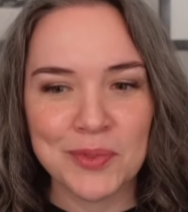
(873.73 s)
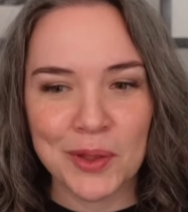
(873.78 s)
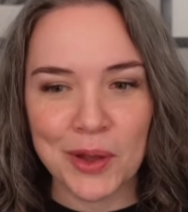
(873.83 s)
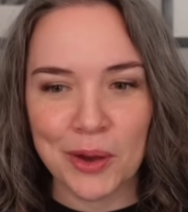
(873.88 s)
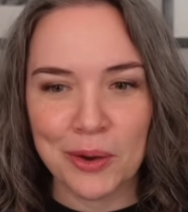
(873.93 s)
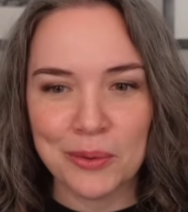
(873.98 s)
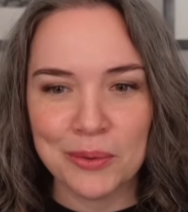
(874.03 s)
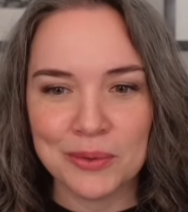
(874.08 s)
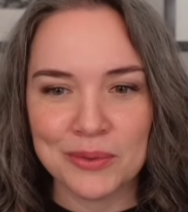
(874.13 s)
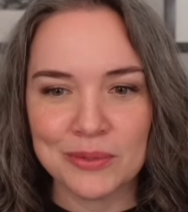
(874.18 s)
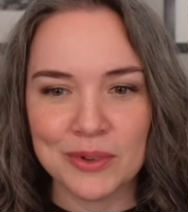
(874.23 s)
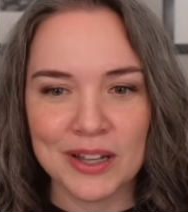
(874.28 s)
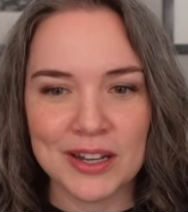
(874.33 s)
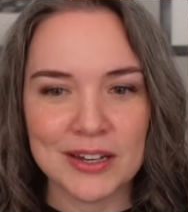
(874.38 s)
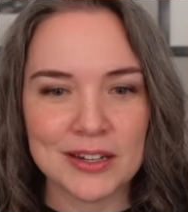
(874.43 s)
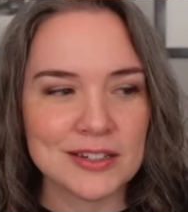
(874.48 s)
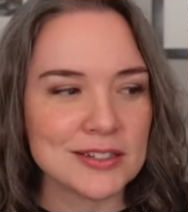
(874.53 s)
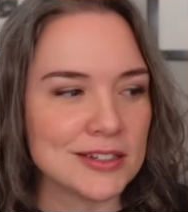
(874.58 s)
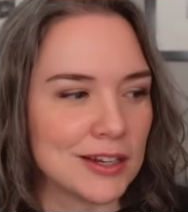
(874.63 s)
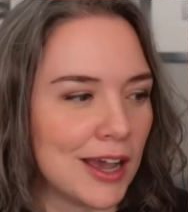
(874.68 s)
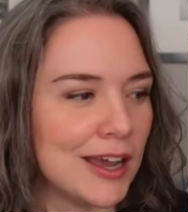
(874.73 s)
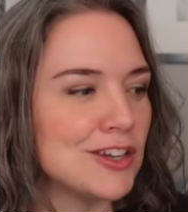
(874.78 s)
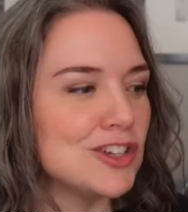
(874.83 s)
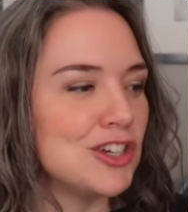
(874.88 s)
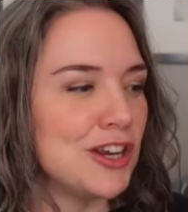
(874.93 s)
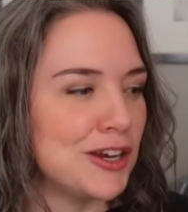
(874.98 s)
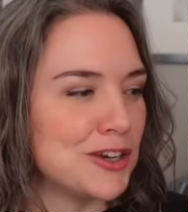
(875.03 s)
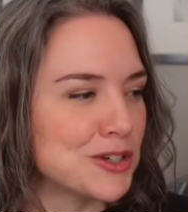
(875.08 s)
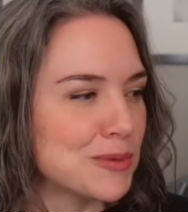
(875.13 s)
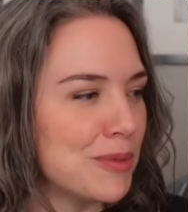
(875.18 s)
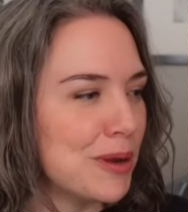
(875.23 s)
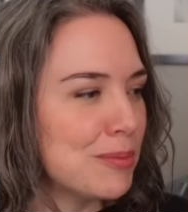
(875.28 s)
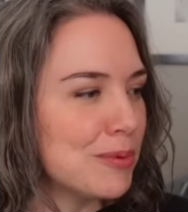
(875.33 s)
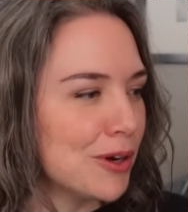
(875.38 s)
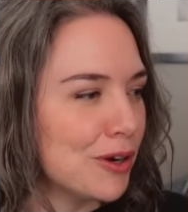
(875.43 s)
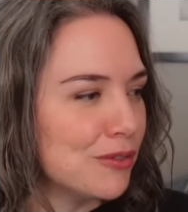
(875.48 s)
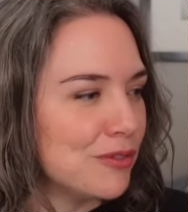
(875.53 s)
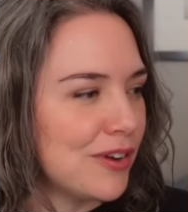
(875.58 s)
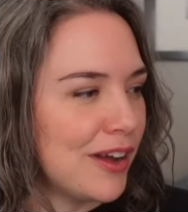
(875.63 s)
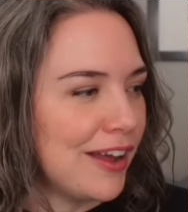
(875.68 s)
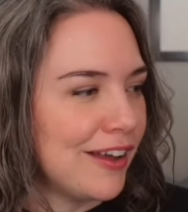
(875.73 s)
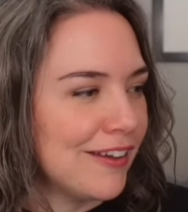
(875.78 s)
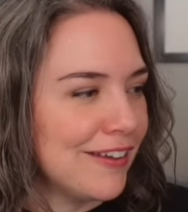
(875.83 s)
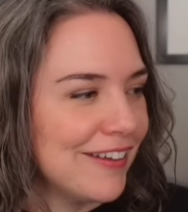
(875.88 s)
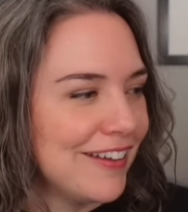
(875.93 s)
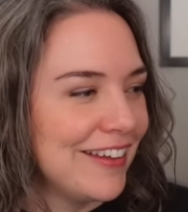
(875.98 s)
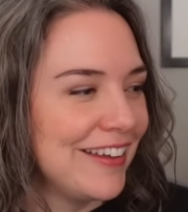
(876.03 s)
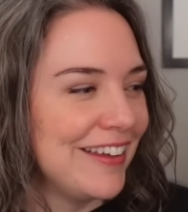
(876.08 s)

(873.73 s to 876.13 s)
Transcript: Oh, what? I changed my profile.